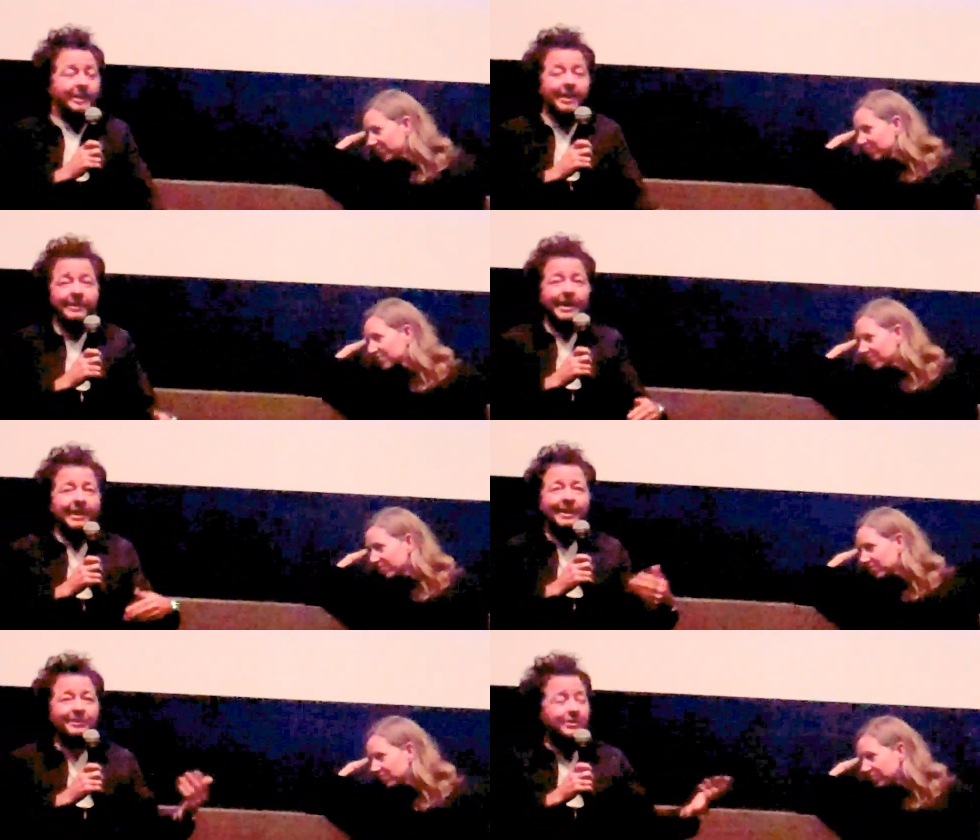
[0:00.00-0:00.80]
Speaker 1: And
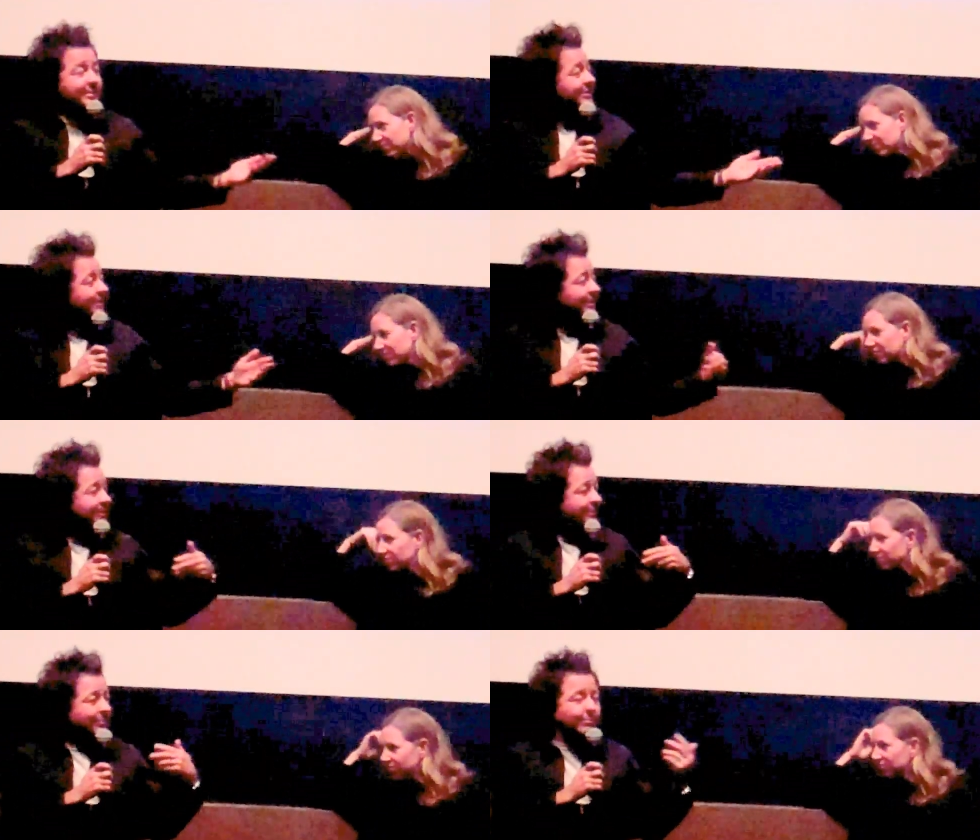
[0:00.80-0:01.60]
and not just uh,
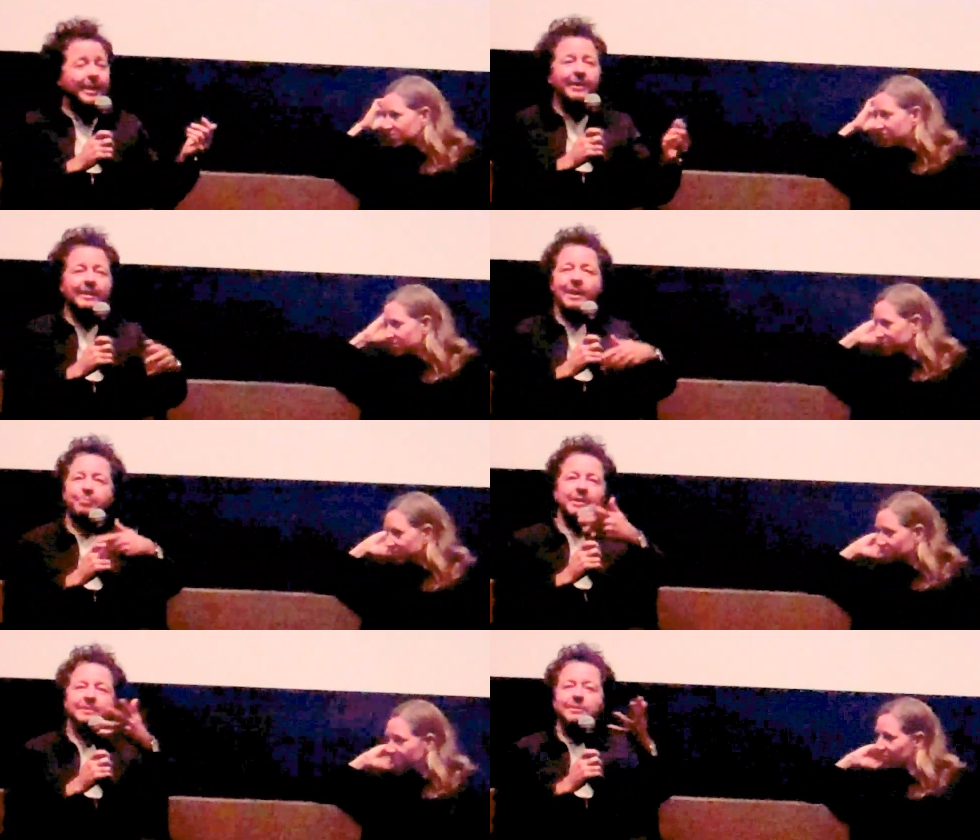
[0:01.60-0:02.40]
Maggie and I,
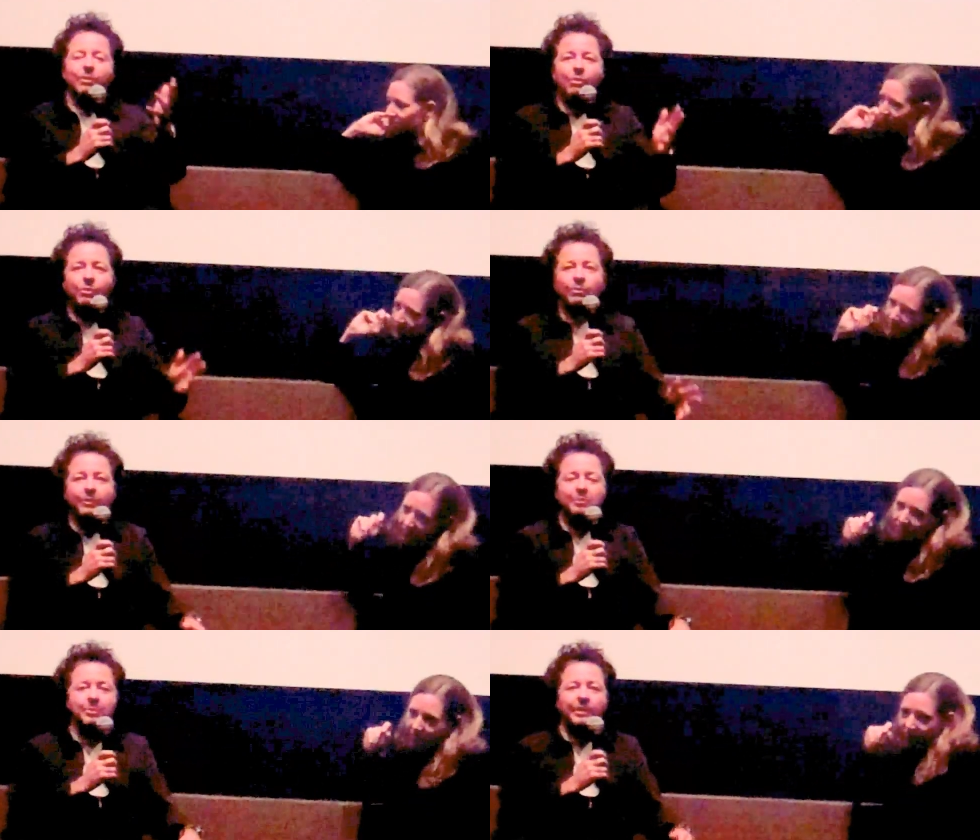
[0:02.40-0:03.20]
but you know, a whole
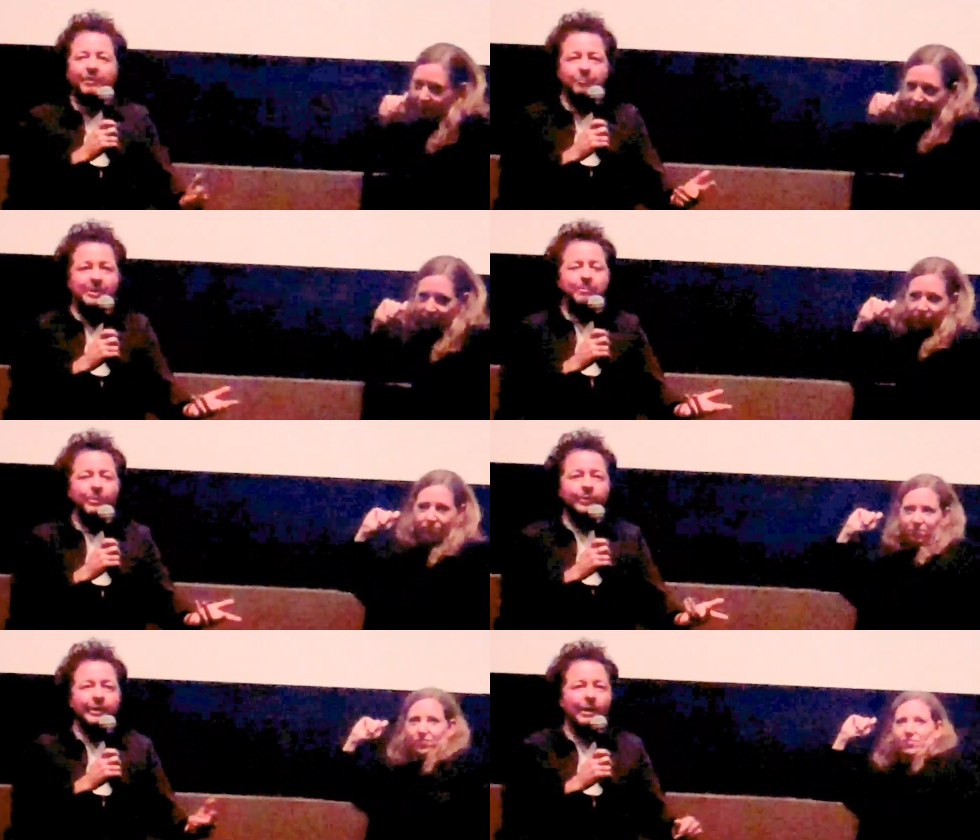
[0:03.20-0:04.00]
community of
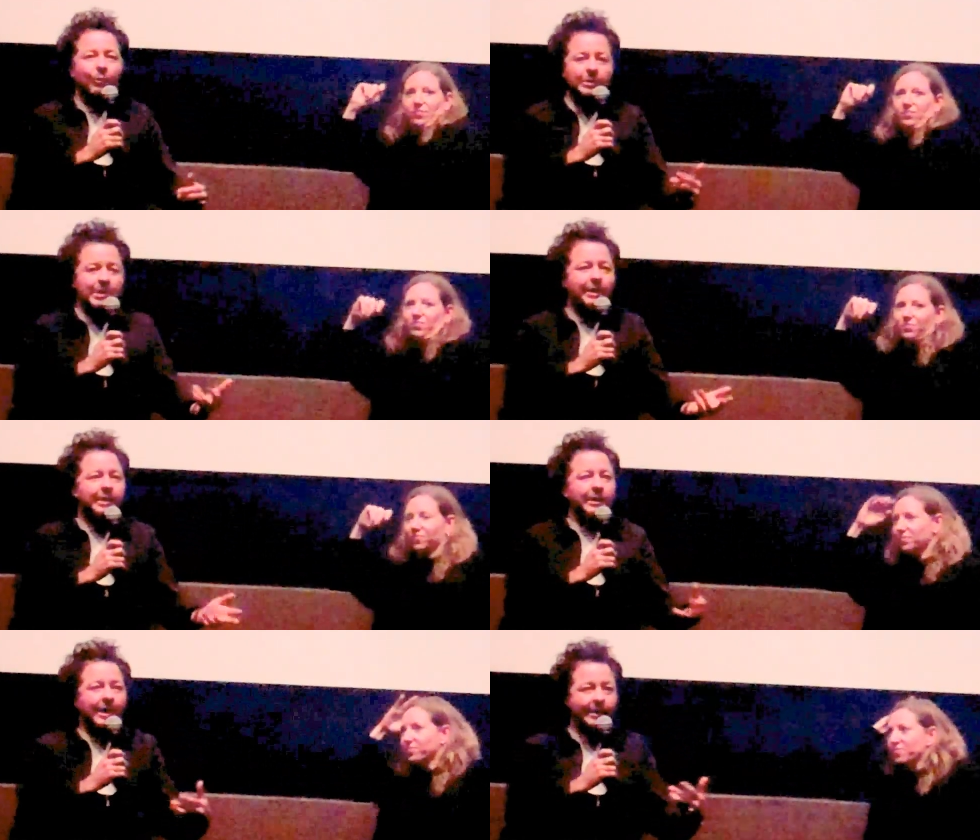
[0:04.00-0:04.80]
people. You know, we're
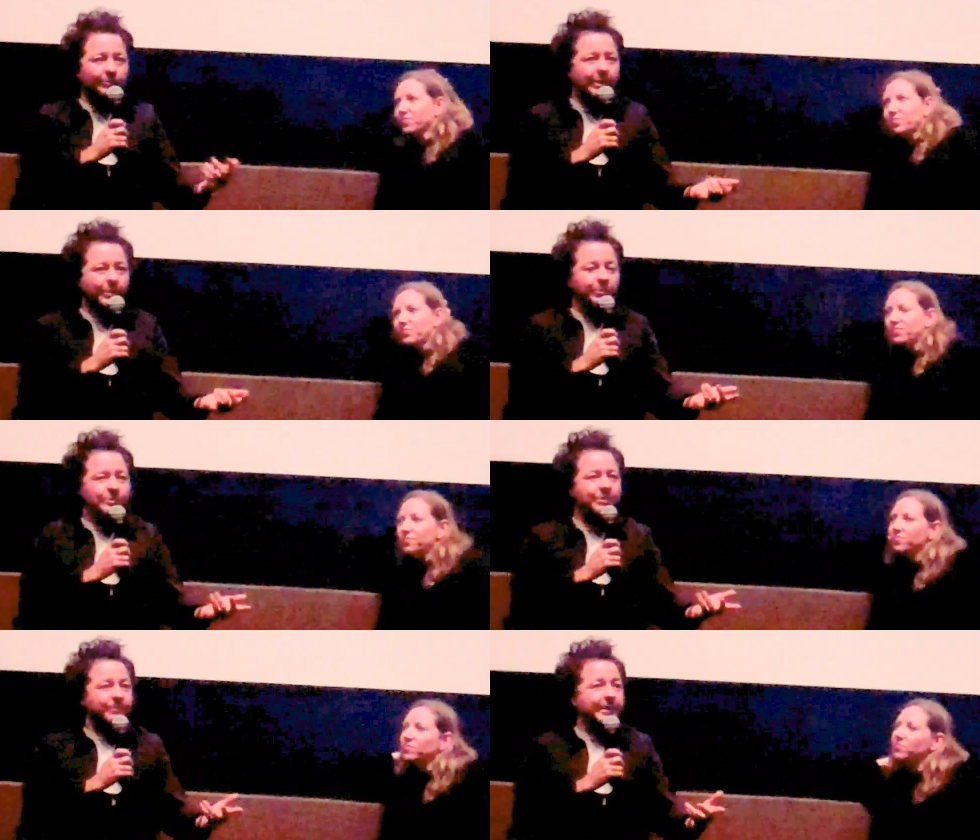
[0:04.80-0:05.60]
talking a lot and, and we're
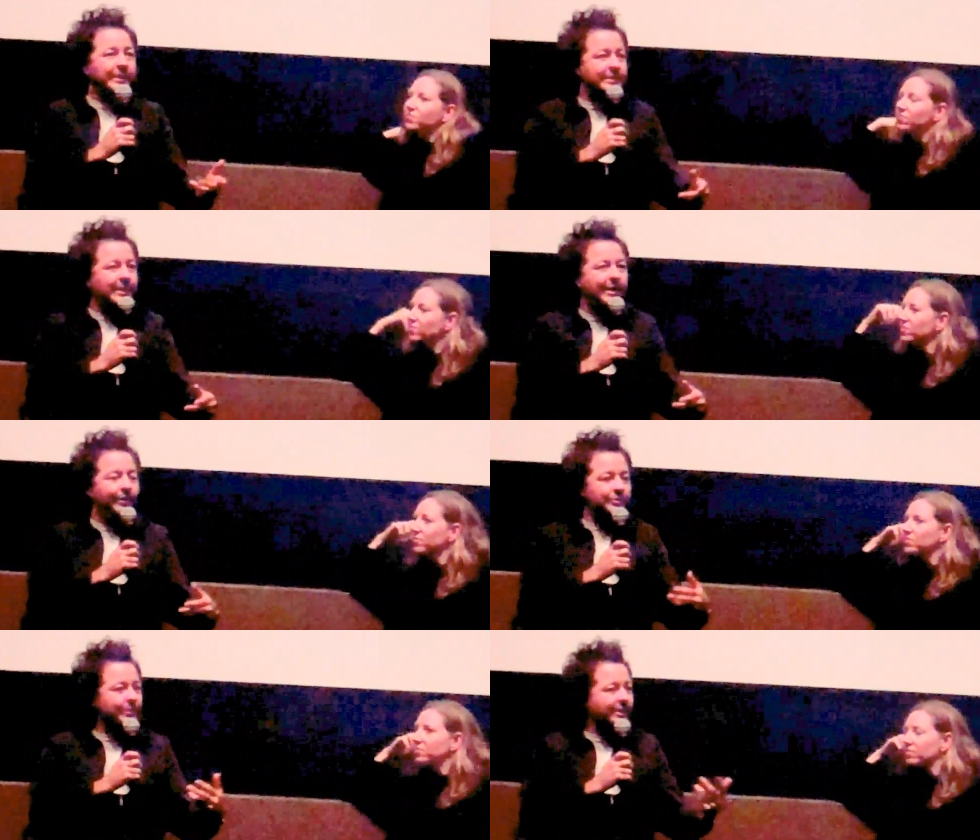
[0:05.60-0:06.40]
sort of thinking
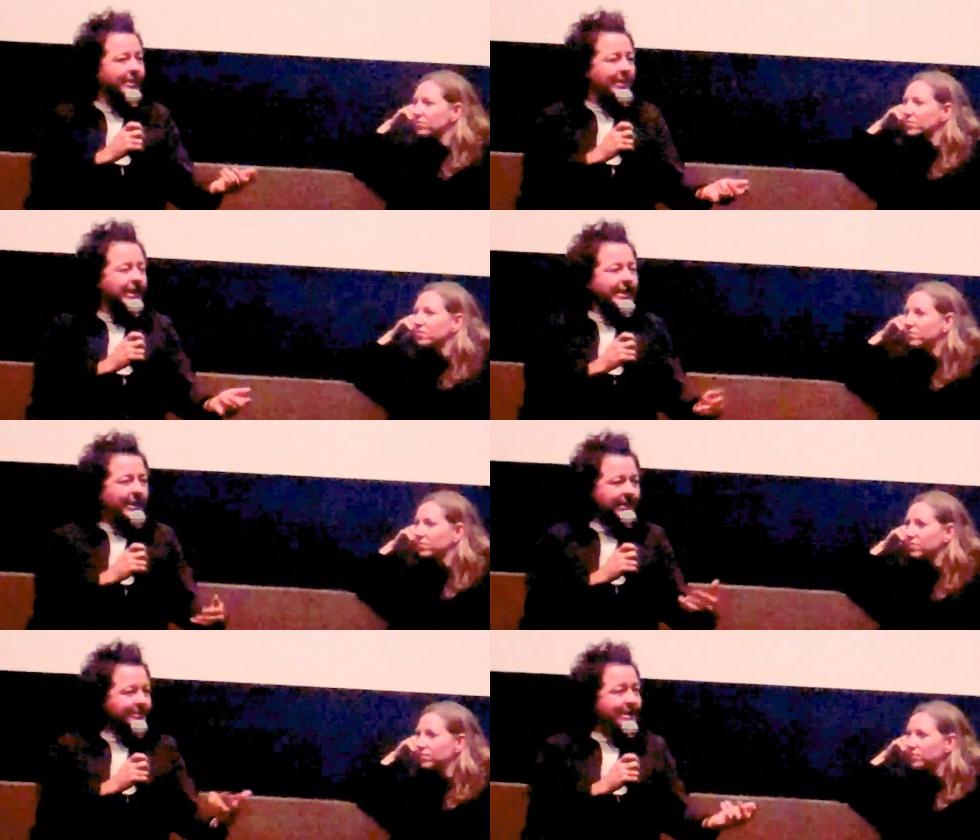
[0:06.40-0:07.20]
together. So I think it